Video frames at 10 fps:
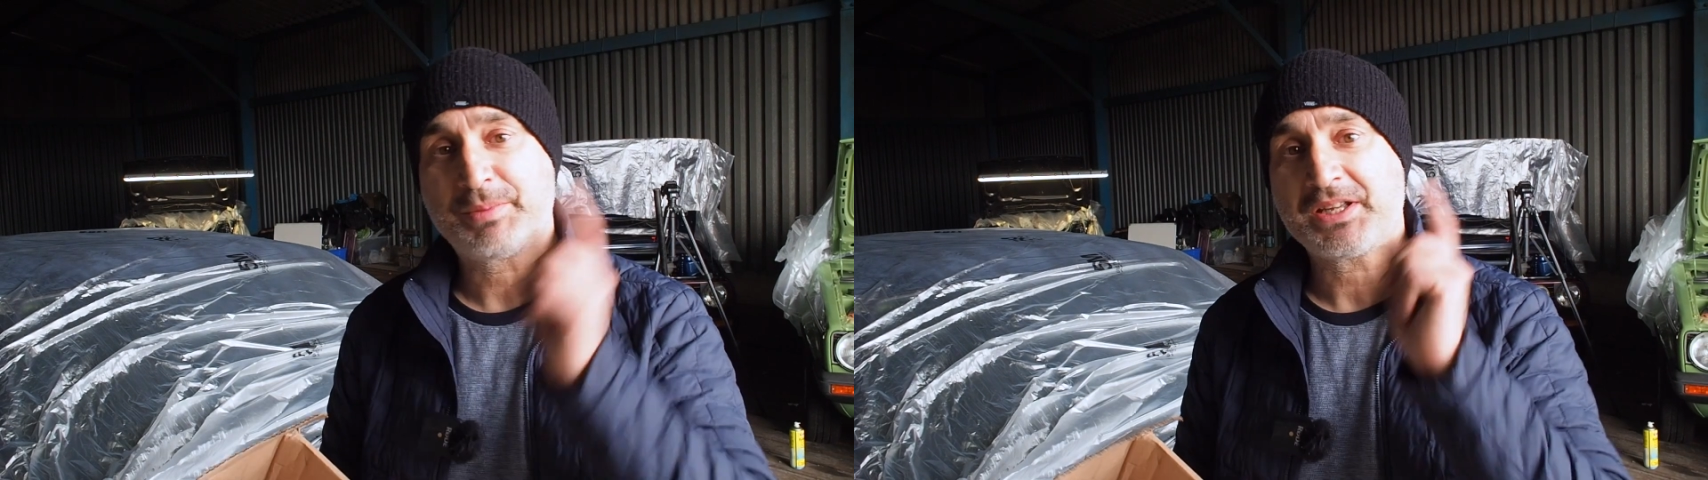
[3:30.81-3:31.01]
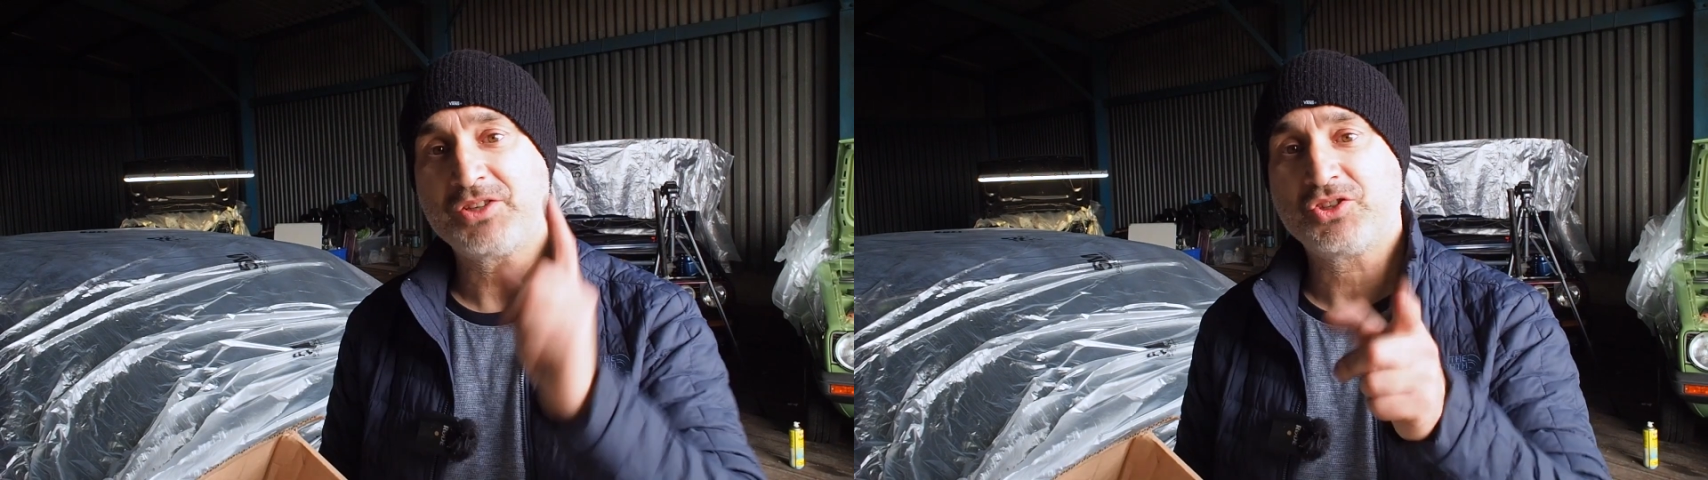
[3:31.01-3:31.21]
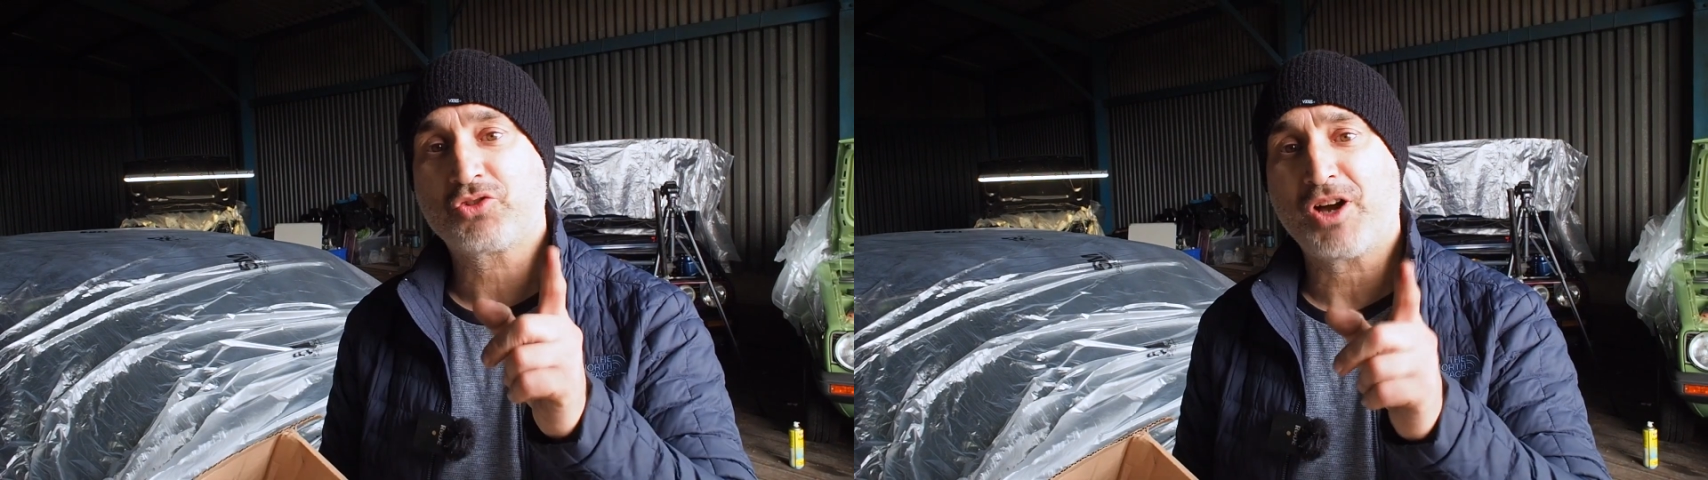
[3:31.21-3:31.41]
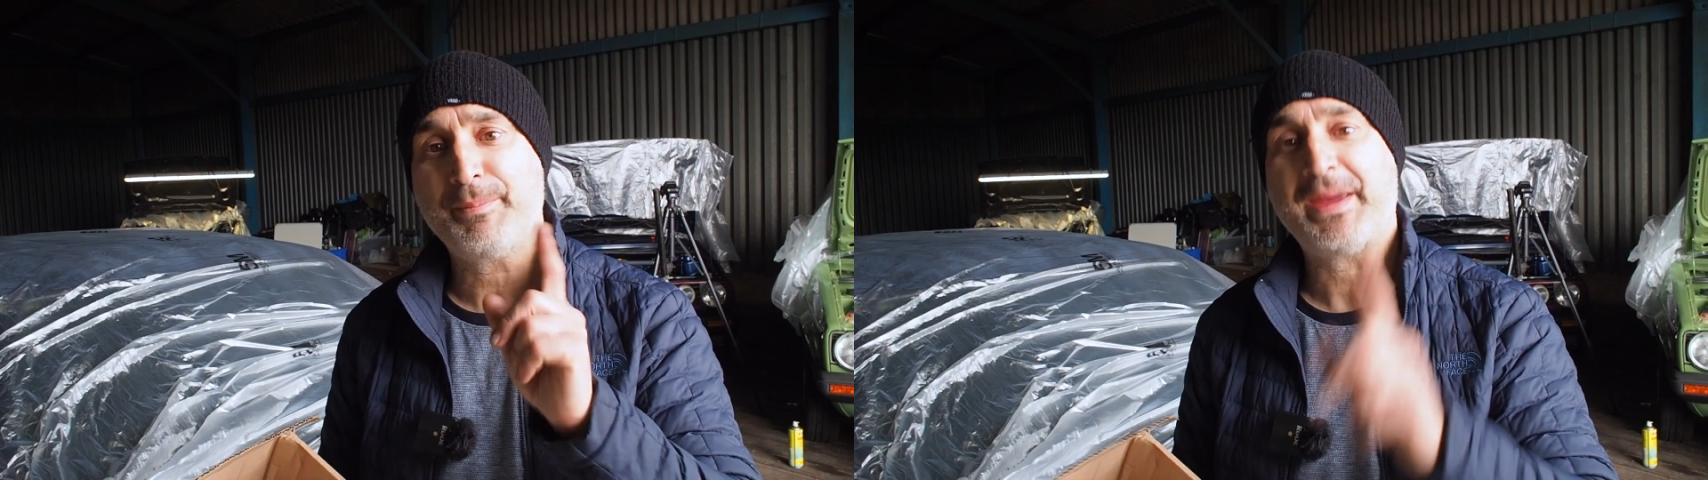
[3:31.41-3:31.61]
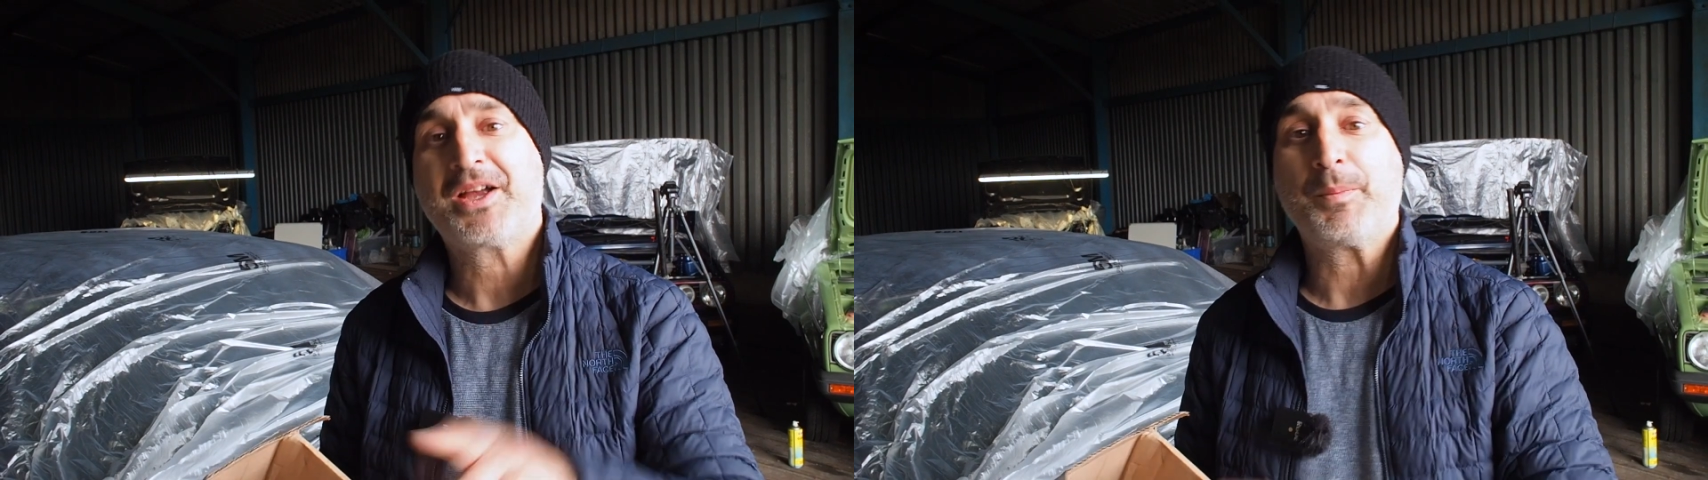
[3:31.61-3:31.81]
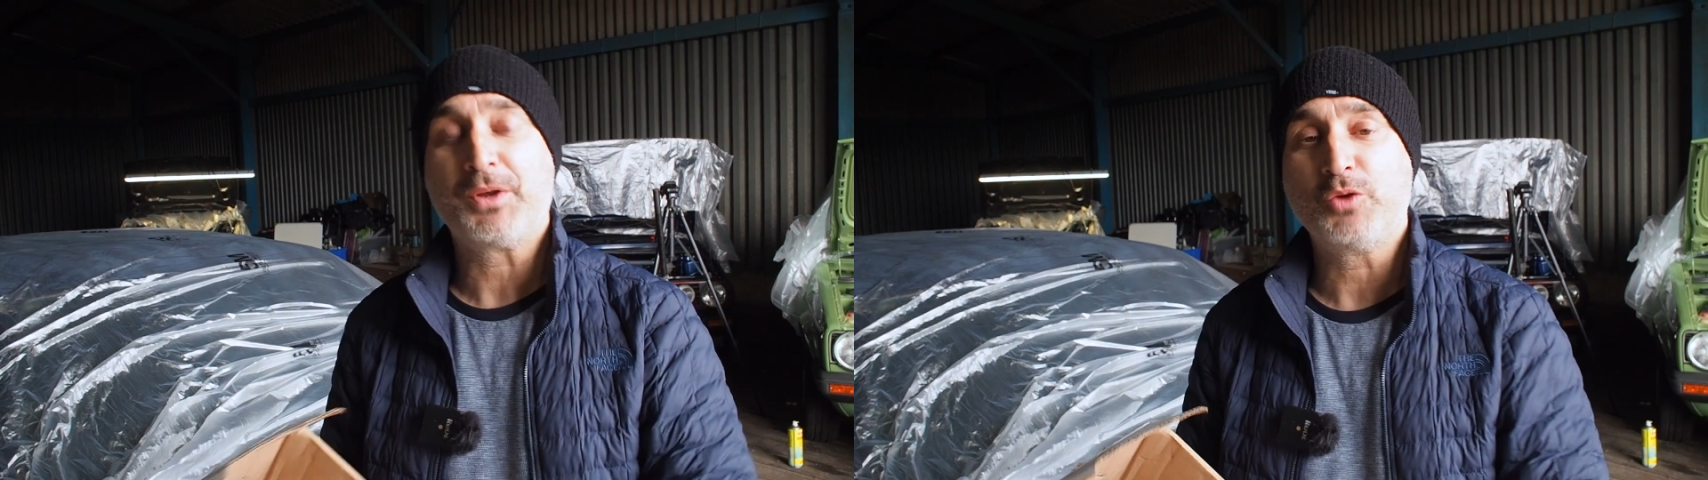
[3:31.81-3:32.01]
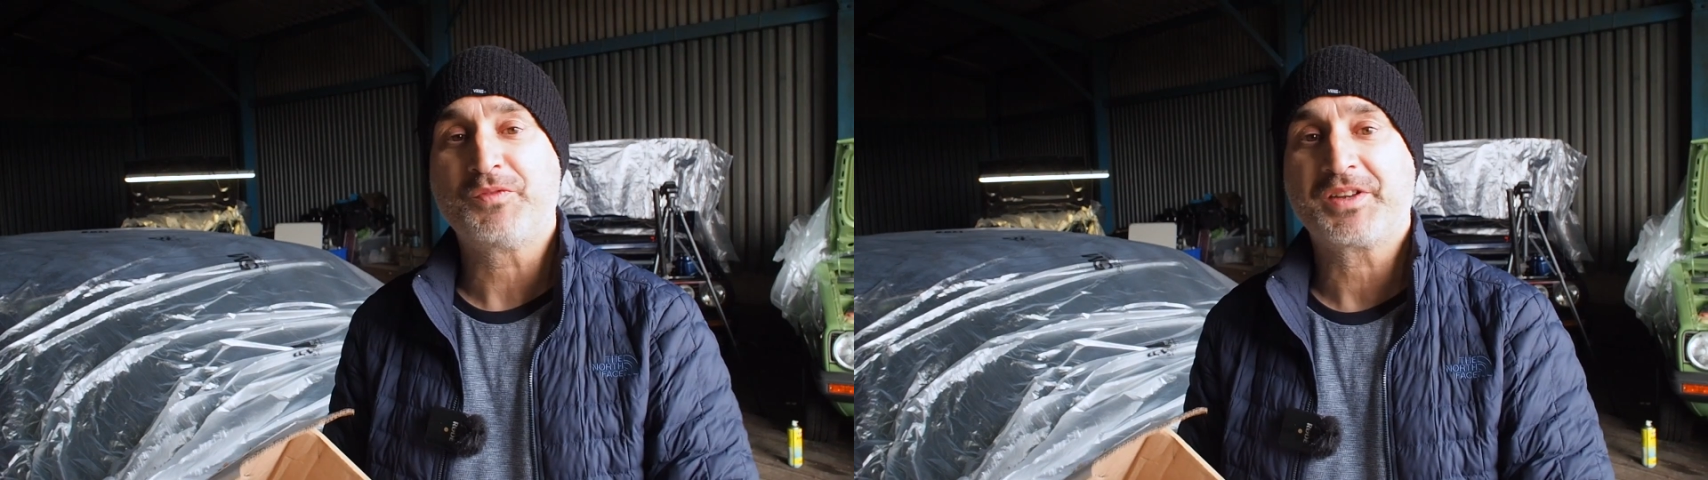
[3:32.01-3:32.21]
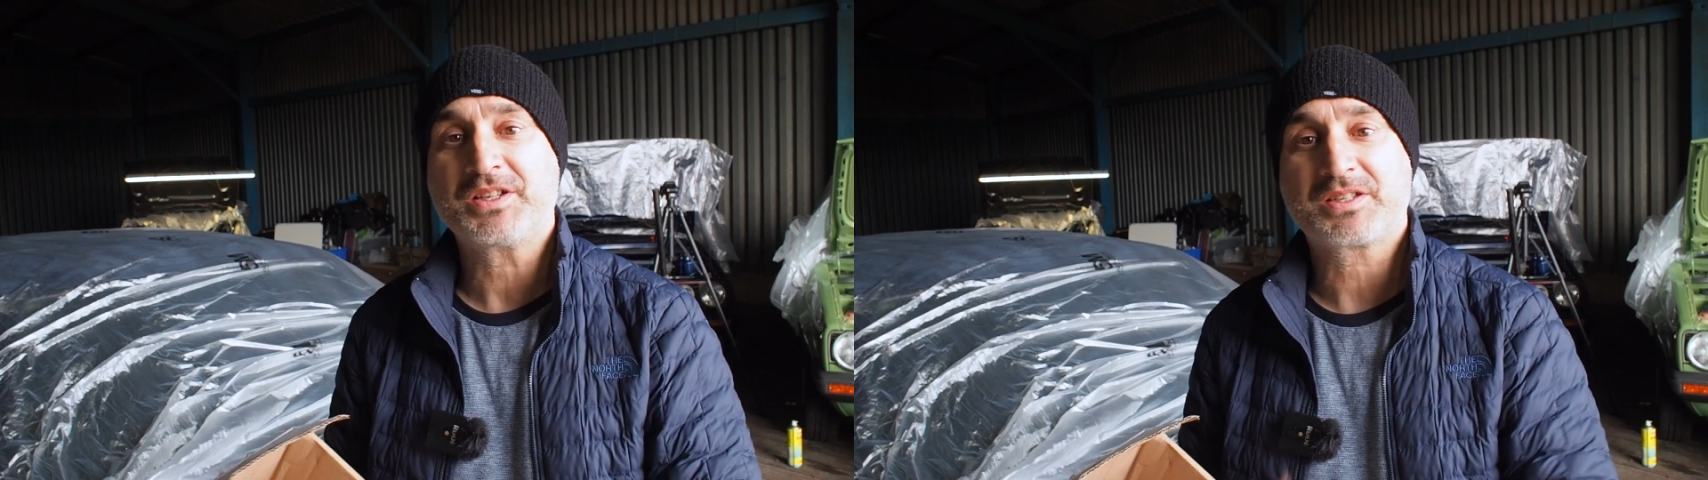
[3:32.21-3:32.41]
potentially try and make up a loom
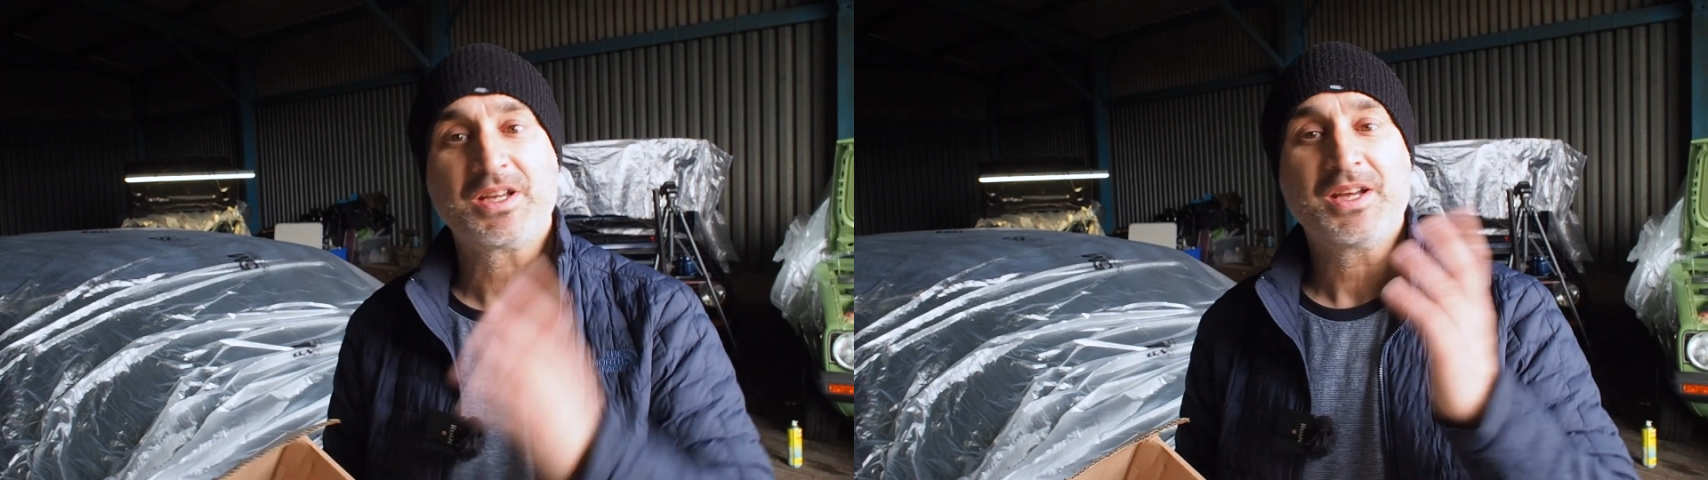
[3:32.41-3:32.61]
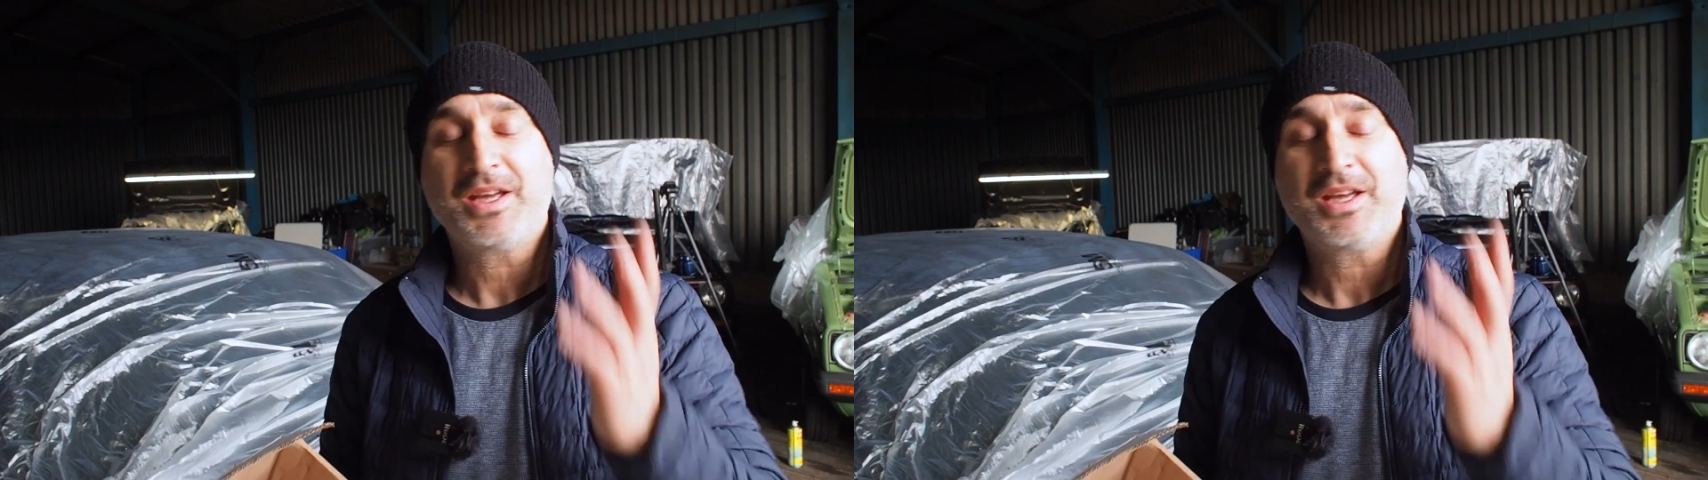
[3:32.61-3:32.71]
for this.